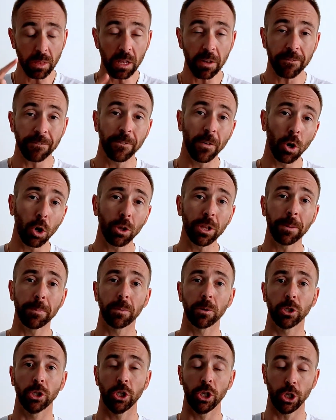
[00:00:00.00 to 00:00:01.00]
follow the
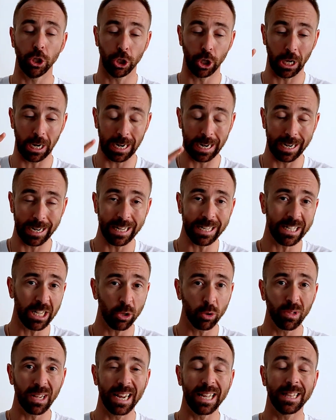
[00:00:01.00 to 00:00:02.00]
procedure, listen
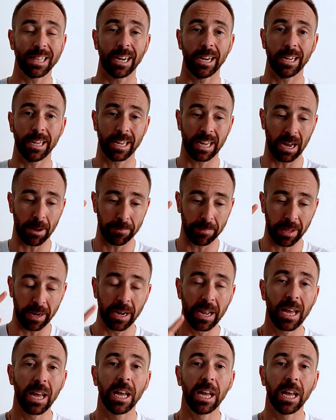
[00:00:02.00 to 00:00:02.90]
to the line training captain,